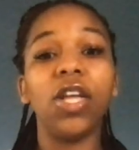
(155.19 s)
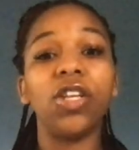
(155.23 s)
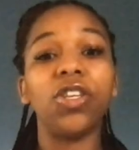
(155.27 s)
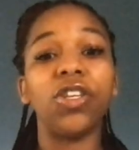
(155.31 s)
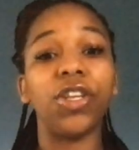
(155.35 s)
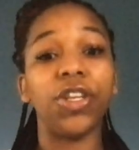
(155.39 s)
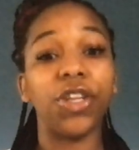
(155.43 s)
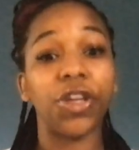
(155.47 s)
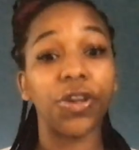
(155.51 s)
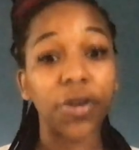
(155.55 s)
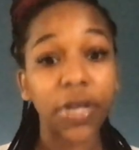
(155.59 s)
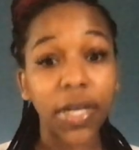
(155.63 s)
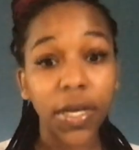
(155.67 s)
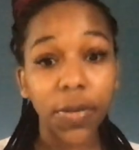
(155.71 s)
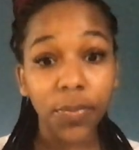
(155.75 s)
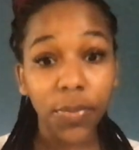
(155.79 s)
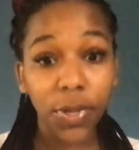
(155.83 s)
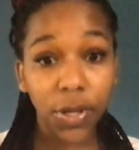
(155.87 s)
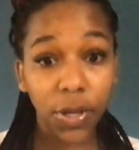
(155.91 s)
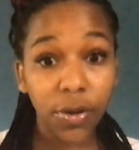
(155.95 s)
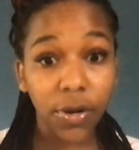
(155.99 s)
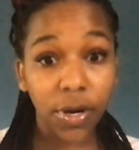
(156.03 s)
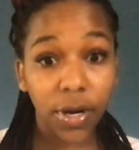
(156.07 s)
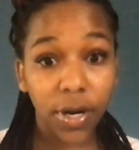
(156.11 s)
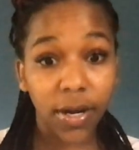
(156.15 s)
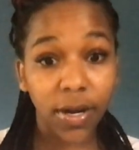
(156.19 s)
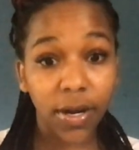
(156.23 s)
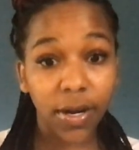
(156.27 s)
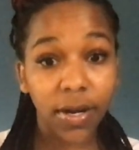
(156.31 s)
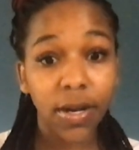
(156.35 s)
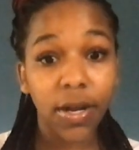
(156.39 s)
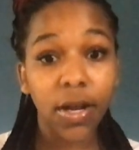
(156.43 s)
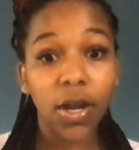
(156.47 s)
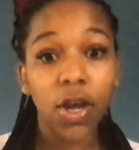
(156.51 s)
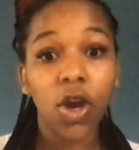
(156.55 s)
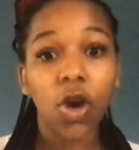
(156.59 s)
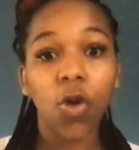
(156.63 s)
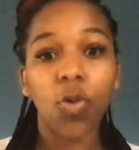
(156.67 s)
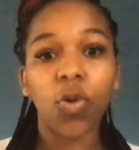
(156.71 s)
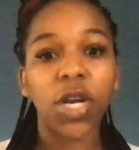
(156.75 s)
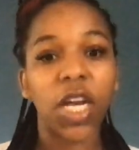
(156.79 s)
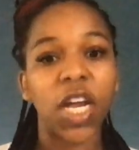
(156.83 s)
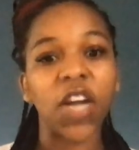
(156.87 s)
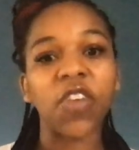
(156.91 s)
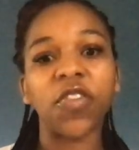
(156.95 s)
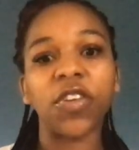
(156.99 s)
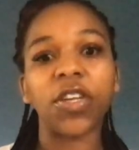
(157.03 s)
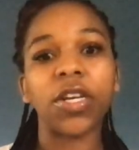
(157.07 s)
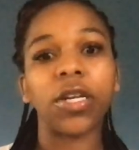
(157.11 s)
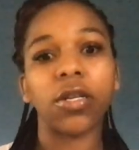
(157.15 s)
to your computer
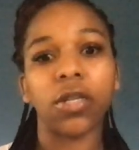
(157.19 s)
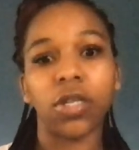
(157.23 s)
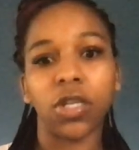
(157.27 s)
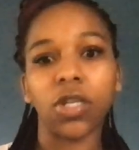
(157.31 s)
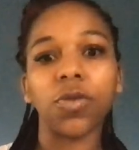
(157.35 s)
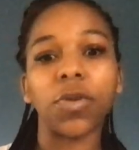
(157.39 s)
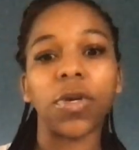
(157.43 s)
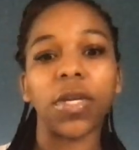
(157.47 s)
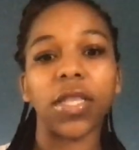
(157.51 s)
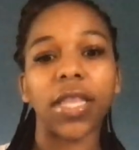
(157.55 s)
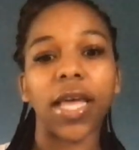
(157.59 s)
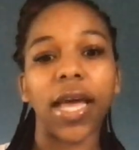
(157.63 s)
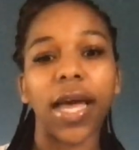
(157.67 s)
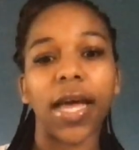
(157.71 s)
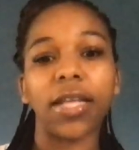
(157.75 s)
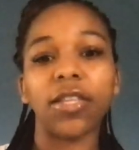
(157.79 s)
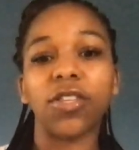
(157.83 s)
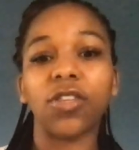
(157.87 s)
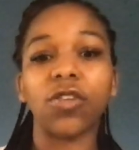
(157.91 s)
whenever you're doing that.